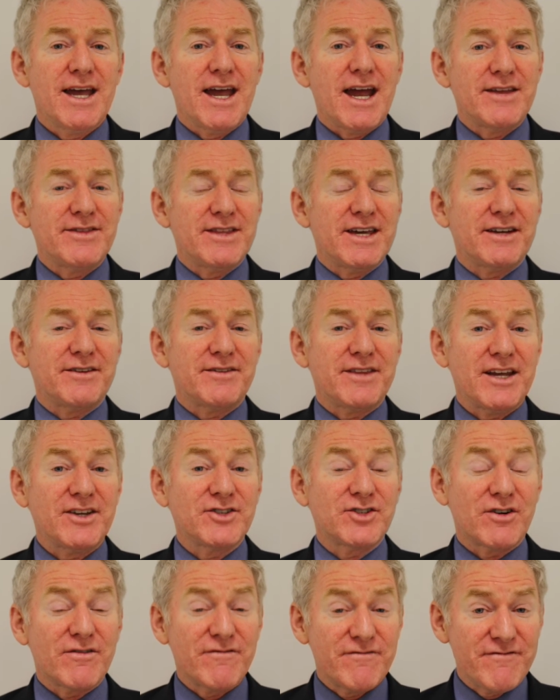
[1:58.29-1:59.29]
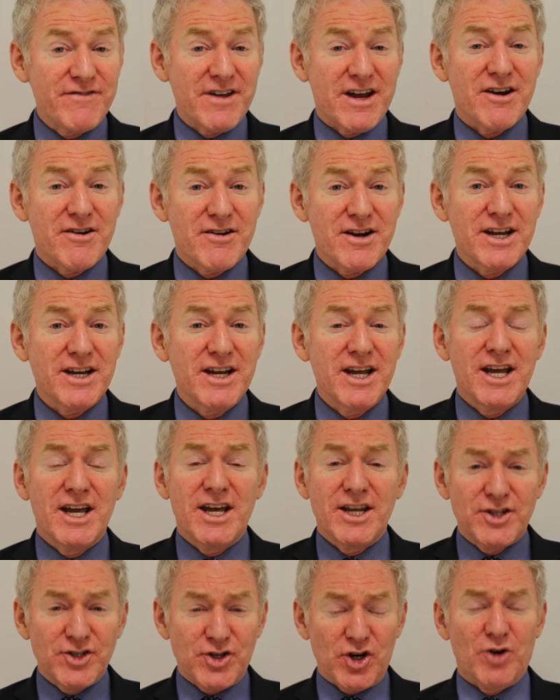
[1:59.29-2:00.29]
and that things are very
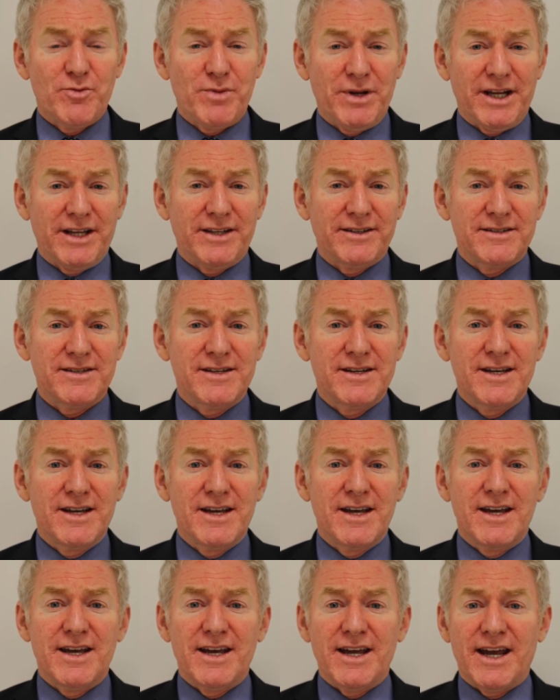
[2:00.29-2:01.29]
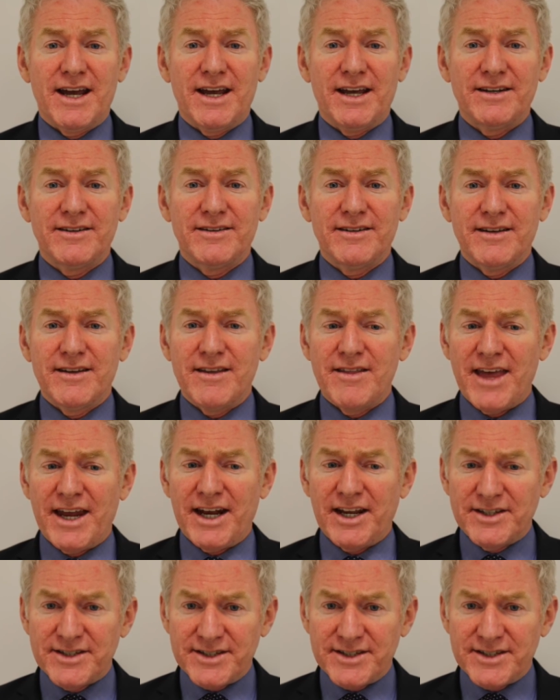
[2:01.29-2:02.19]
turbulent, and that a